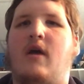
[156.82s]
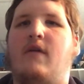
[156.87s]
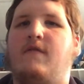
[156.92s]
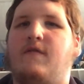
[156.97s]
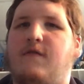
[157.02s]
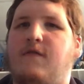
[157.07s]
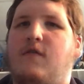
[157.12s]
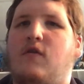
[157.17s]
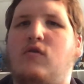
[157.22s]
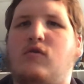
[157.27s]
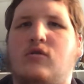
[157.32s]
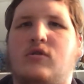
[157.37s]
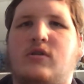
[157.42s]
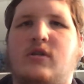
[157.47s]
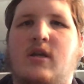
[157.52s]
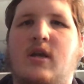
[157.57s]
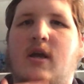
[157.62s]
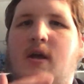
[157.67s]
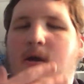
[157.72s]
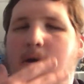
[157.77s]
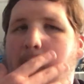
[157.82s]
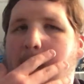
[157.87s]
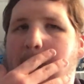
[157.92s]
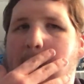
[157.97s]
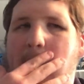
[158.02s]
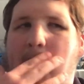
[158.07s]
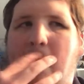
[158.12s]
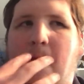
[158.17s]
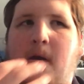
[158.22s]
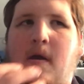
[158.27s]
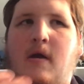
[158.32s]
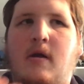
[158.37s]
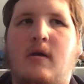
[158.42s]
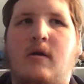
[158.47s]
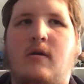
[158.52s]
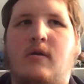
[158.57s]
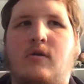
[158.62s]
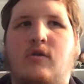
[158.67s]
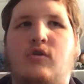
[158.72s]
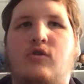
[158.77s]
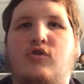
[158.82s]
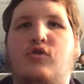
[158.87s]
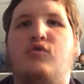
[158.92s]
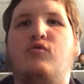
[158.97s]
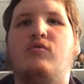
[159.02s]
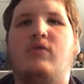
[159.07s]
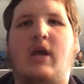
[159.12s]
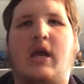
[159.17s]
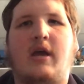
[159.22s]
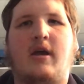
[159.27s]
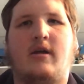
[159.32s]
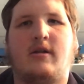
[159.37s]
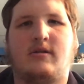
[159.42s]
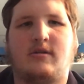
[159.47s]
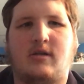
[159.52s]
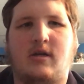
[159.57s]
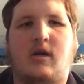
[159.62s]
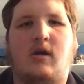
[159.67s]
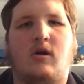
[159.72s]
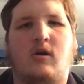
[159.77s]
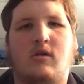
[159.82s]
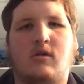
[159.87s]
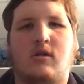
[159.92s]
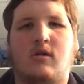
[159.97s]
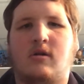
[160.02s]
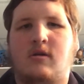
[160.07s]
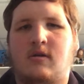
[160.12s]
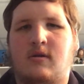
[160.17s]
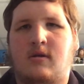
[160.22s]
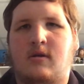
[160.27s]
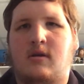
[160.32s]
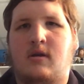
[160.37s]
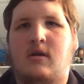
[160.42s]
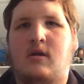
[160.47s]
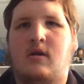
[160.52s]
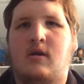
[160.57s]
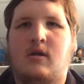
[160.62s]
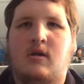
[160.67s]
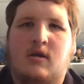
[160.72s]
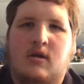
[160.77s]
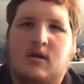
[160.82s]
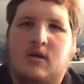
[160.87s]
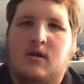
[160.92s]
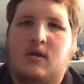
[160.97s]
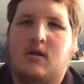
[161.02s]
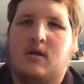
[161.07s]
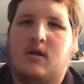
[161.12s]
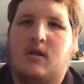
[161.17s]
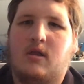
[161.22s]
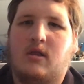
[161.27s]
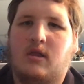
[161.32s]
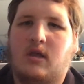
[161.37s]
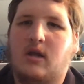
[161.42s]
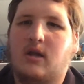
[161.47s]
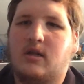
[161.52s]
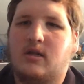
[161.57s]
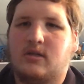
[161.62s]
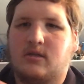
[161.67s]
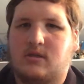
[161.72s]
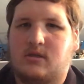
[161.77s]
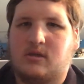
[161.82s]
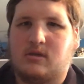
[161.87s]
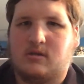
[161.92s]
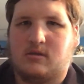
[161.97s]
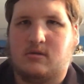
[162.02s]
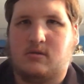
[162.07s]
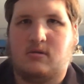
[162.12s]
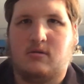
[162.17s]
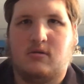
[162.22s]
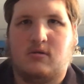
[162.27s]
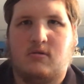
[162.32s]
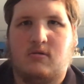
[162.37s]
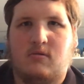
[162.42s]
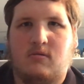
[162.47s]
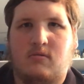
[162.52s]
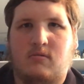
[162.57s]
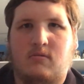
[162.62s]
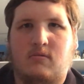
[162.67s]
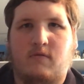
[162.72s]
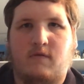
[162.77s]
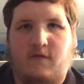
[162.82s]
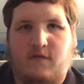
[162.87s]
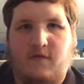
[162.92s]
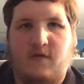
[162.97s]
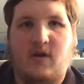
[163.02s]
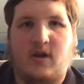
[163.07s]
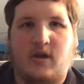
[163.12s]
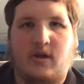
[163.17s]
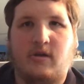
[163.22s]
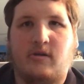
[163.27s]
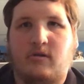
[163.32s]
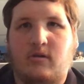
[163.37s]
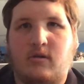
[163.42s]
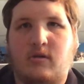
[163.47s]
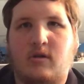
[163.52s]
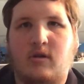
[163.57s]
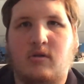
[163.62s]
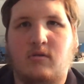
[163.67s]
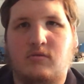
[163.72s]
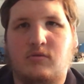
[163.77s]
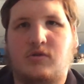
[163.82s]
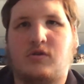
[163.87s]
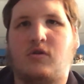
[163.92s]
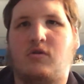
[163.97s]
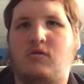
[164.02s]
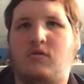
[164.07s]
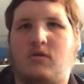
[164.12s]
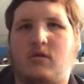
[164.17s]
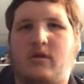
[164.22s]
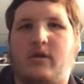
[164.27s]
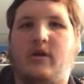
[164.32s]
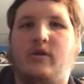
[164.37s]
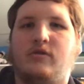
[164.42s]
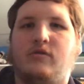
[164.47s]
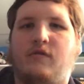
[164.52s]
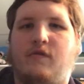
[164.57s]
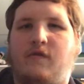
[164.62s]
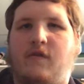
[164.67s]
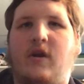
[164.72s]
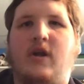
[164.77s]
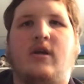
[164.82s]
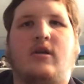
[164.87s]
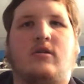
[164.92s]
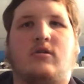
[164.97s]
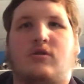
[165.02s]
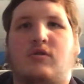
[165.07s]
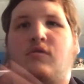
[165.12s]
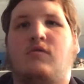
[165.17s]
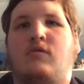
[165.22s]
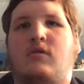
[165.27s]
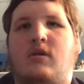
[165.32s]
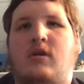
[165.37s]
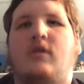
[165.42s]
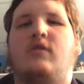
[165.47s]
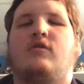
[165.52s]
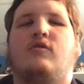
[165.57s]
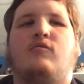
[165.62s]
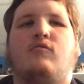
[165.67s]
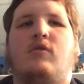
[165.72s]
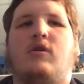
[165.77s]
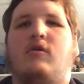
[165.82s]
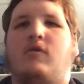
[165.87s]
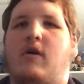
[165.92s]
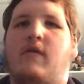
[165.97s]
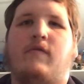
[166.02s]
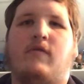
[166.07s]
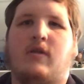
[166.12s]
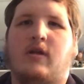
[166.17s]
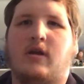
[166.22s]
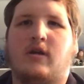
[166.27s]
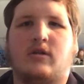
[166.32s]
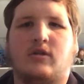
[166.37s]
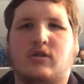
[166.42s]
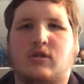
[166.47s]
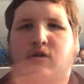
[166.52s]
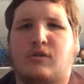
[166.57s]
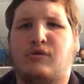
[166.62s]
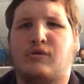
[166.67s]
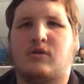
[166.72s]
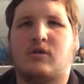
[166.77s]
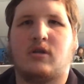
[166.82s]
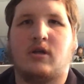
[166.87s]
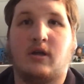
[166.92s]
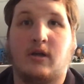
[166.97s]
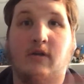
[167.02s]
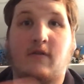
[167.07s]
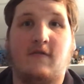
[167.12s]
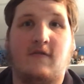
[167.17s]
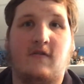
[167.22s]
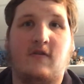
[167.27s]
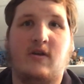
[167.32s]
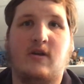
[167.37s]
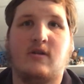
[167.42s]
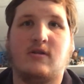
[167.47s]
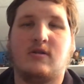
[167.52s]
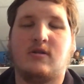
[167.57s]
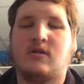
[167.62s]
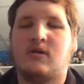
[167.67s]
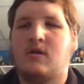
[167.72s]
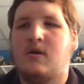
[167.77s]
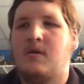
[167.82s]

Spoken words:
first you can't tell that it's fake. You know, certain things are fake and certain things are real. Everything just looks like it fits.